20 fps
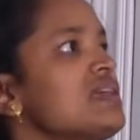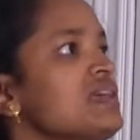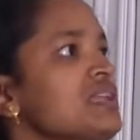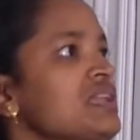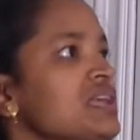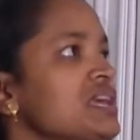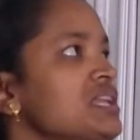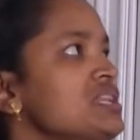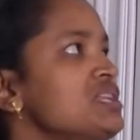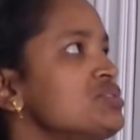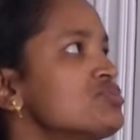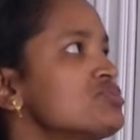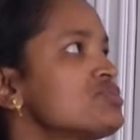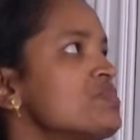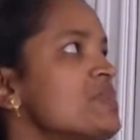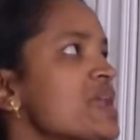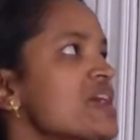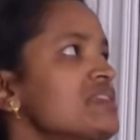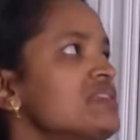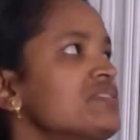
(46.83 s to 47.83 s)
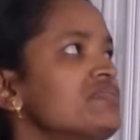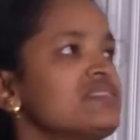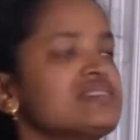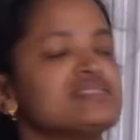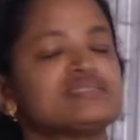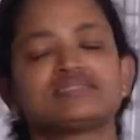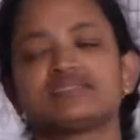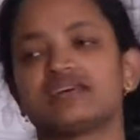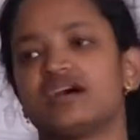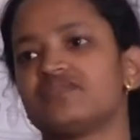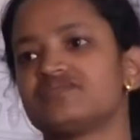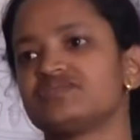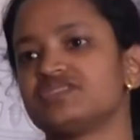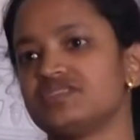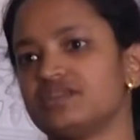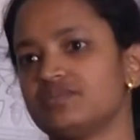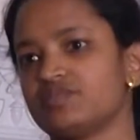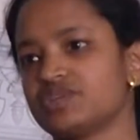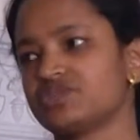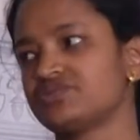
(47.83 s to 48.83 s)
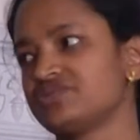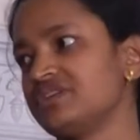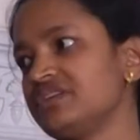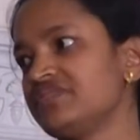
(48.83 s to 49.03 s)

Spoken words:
in induced plant defense after nematode